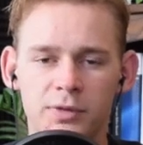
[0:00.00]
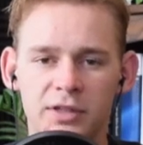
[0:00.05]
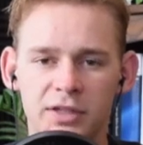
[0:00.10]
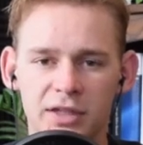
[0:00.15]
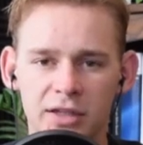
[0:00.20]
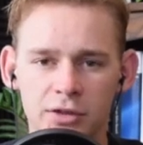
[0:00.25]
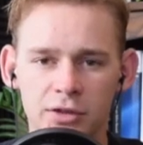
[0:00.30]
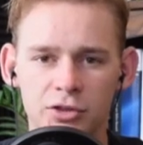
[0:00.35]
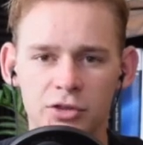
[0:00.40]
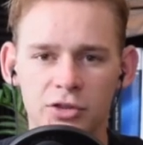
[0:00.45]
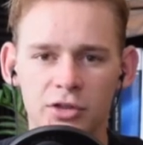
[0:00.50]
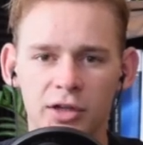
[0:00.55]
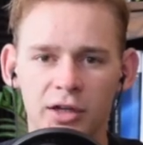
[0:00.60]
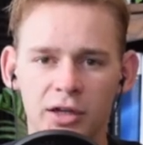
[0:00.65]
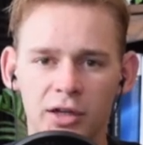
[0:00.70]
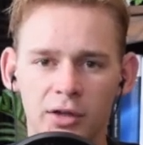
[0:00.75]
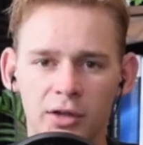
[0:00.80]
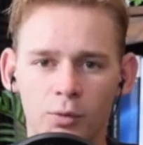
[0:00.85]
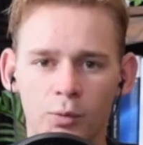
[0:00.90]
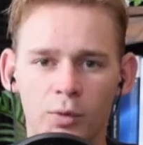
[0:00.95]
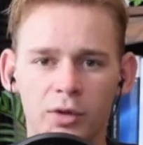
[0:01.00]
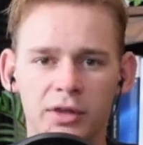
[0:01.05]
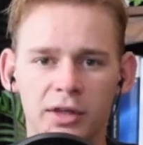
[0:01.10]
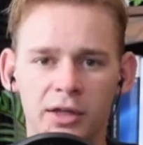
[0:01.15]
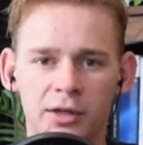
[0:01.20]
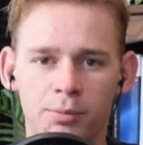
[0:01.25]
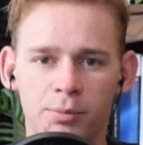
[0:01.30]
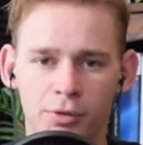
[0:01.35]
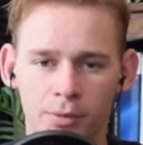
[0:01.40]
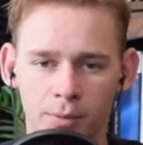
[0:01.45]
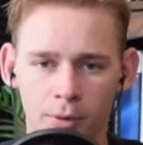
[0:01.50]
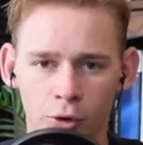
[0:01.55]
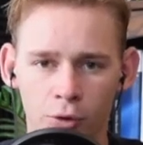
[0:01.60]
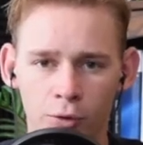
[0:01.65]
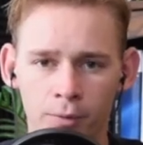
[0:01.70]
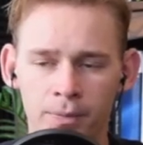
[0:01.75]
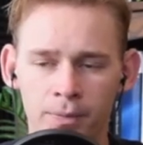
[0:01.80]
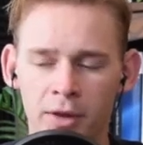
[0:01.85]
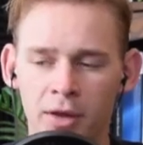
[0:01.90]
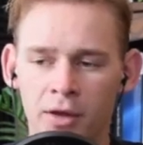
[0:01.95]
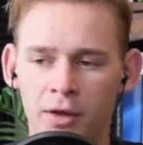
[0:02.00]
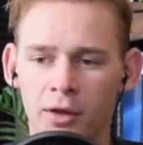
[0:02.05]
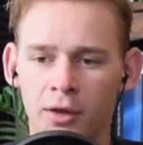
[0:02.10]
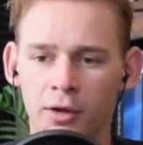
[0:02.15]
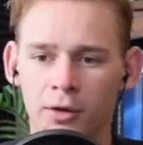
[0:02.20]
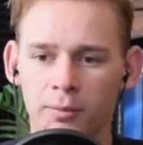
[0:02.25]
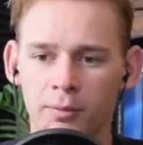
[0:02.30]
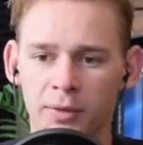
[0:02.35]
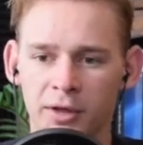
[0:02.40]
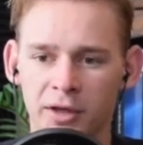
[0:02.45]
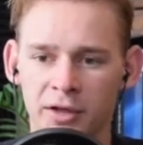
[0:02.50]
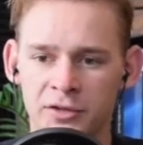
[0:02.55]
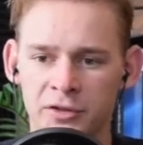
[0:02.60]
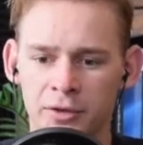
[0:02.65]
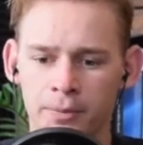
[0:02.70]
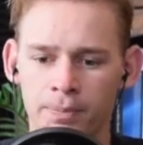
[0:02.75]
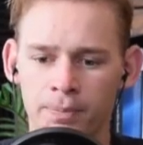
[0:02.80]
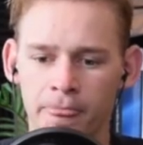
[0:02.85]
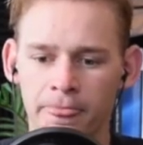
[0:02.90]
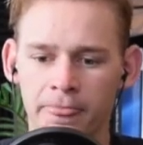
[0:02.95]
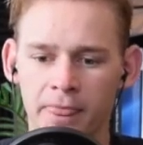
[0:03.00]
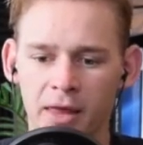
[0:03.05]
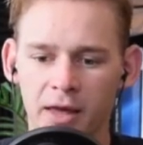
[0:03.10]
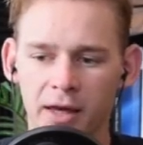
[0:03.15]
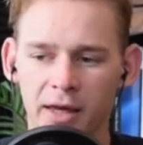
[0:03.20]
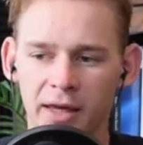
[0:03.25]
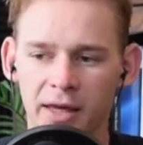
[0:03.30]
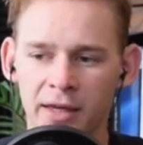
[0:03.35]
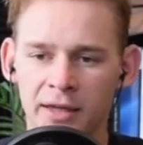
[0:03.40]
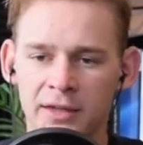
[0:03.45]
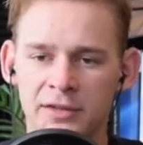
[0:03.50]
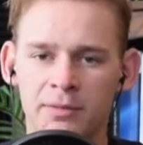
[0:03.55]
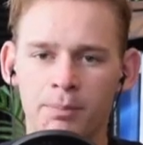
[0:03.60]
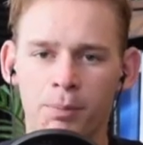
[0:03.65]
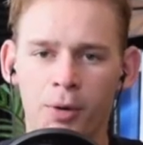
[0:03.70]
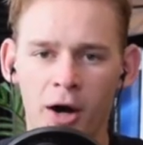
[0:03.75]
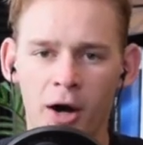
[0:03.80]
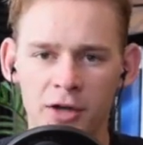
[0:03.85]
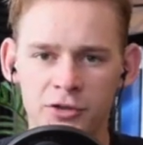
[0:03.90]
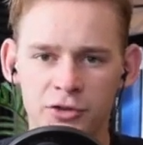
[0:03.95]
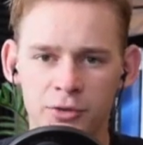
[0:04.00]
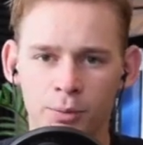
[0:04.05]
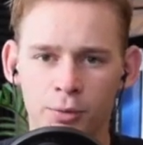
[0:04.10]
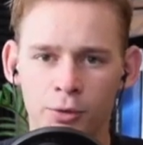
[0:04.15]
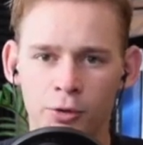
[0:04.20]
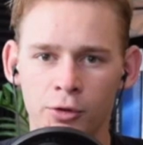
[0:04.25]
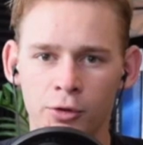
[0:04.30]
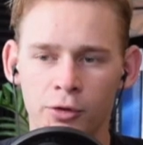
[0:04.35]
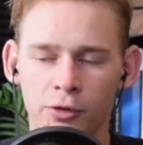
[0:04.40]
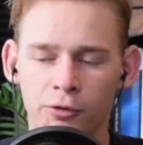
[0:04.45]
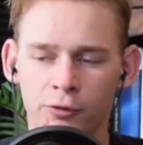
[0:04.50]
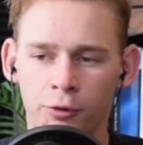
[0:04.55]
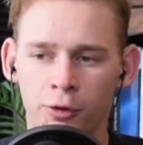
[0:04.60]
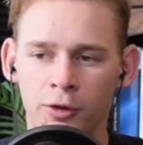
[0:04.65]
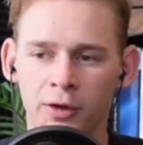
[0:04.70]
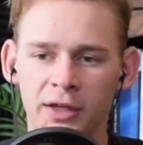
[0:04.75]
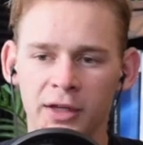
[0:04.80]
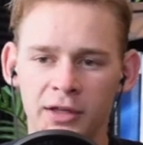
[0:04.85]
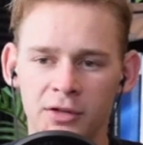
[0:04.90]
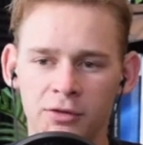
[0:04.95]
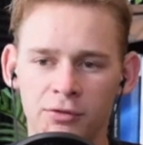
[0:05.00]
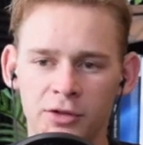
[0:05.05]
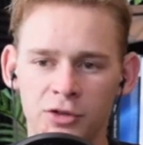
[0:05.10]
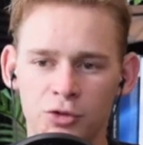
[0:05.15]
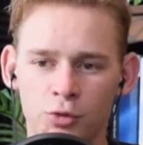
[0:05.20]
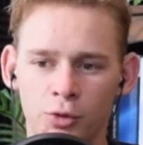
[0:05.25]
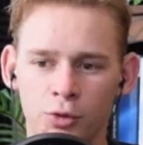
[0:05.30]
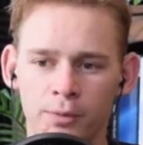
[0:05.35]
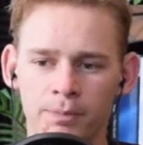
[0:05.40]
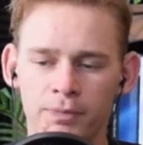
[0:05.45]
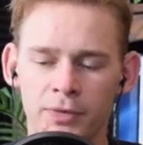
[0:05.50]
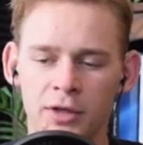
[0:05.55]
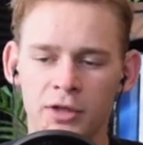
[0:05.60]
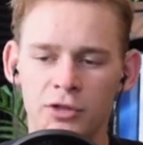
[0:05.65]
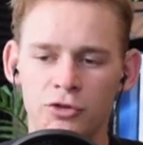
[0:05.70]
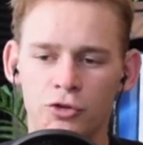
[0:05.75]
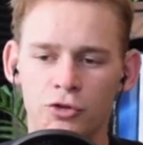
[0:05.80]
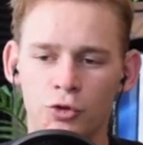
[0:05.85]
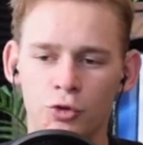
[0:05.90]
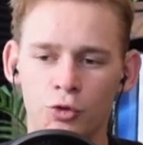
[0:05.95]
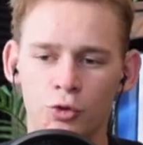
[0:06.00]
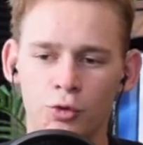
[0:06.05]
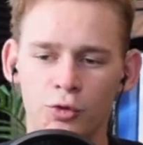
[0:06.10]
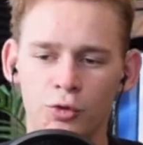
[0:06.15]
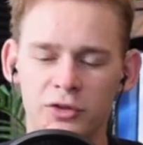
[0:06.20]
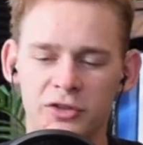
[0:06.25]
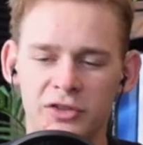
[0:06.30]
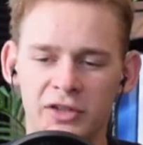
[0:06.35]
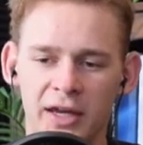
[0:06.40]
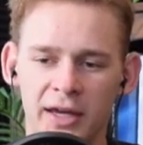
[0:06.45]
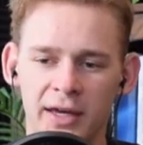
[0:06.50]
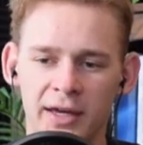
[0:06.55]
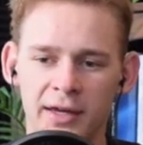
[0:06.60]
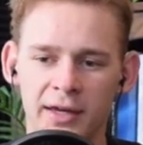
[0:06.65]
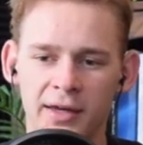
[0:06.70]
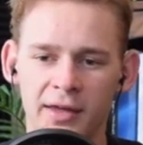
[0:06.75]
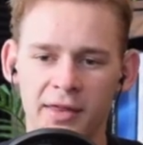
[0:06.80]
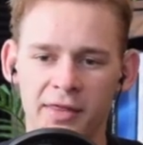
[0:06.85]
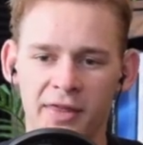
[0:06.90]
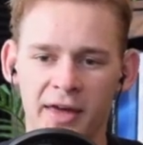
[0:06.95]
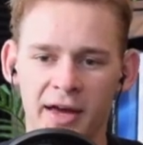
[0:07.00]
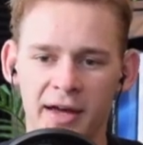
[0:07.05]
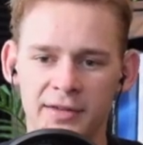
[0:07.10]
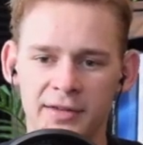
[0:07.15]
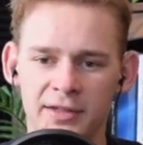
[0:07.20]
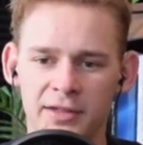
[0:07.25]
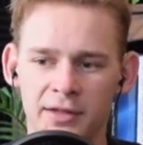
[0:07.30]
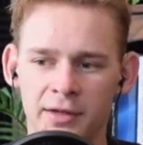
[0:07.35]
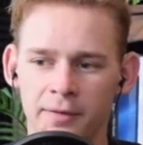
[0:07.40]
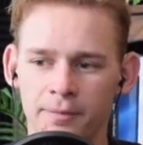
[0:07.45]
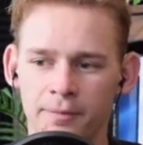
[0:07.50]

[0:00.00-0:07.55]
teach and what they promote, because it is impossible for an individual to say that